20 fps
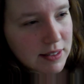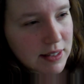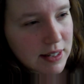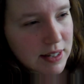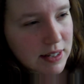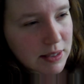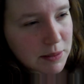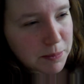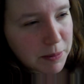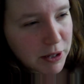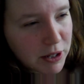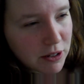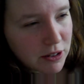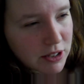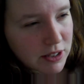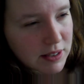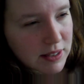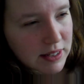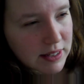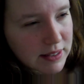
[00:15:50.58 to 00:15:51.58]
this, but you're
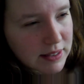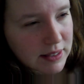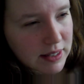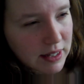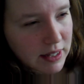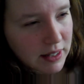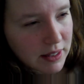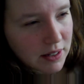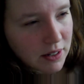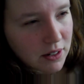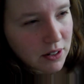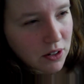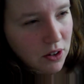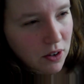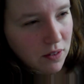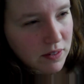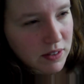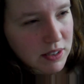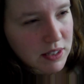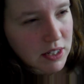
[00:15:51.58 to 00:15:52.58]
just like sitting there and all
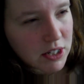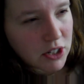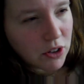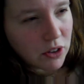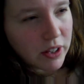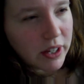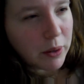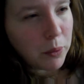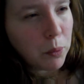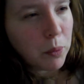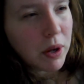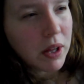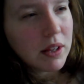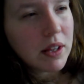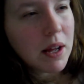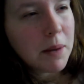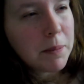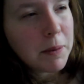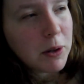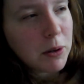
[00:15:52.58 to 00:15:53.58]
of a sudden you'll like well
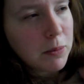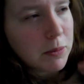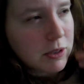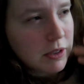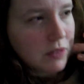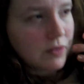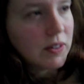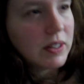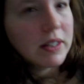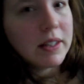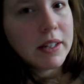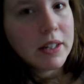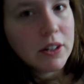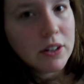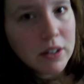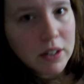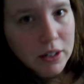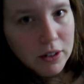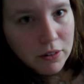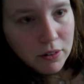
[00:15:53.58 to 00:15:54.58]
up and almost feel like you're
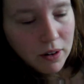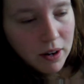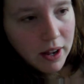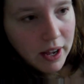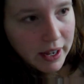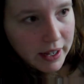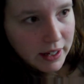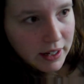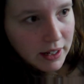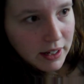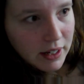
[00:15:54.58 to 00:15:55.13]
gonna cry.